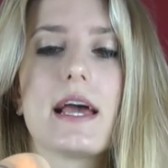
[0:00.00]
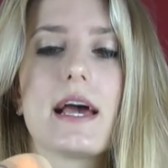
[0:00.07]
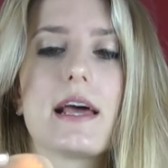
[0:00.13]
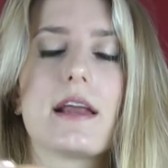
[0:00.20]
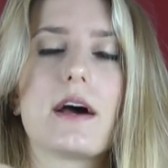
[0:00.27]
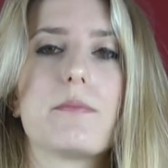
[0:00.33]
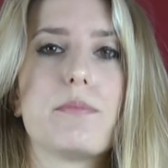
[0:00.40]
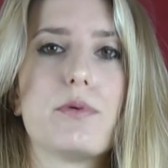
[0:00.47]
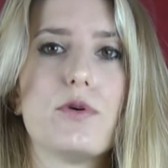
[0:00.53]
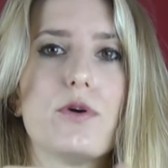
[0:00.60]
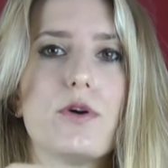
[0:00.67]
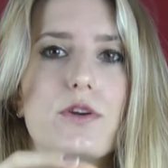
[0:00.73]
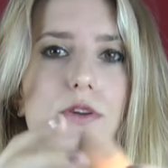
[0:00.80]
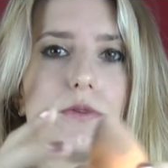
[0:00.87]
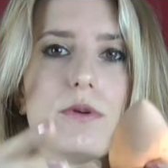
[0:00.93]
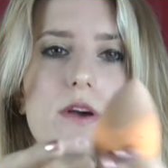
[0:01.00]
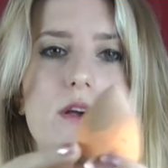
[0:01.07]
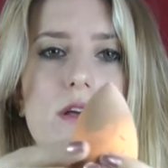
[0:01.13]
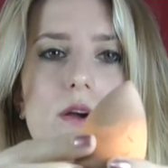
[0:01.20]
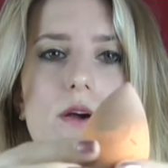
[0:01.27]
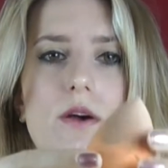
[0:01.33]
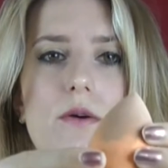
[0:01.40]
and I bought
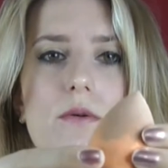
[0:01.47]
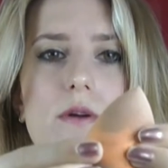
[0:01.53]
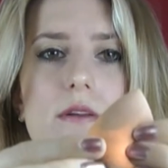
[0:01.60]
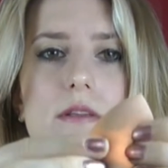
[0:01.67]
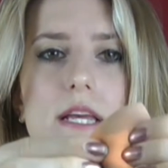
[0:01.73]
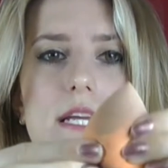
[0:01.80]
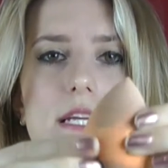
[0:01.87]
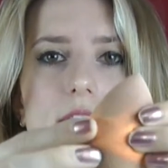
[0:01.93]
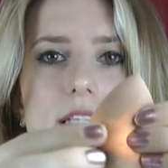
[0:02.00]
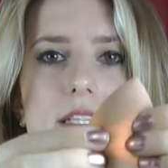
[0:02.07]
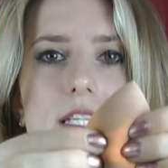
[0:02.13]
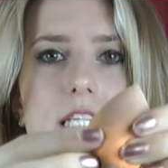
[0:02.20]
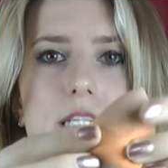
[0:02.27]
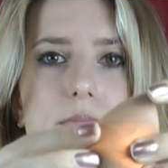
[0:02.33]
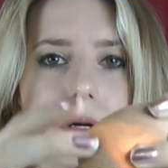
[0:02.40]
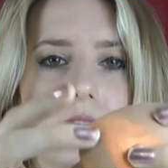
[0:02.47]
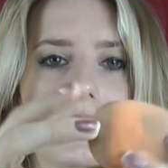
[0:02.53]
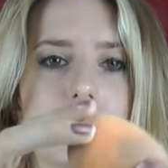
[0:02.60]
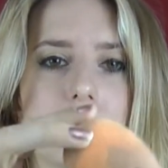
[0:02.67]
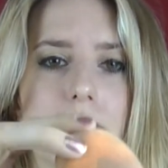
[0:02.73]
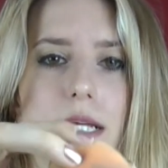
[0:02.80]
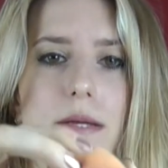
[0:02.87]
one of these
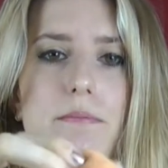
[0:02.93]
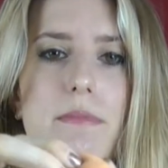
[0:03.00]
spongy